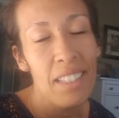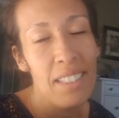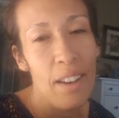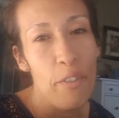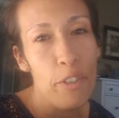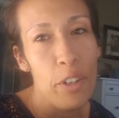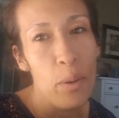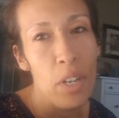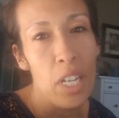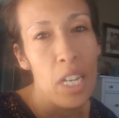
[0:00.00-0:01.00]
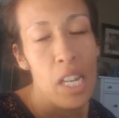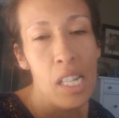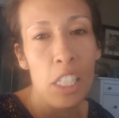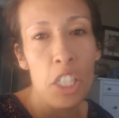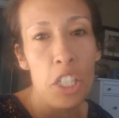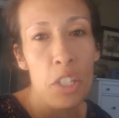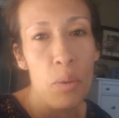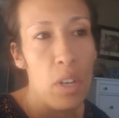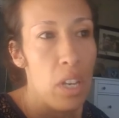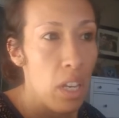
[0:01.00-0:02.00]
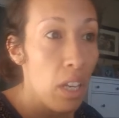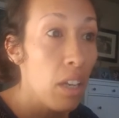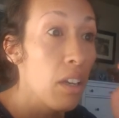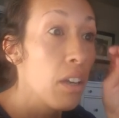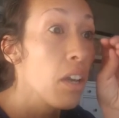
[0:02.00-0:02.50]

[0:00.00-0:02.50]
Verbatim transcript: is everyone doing?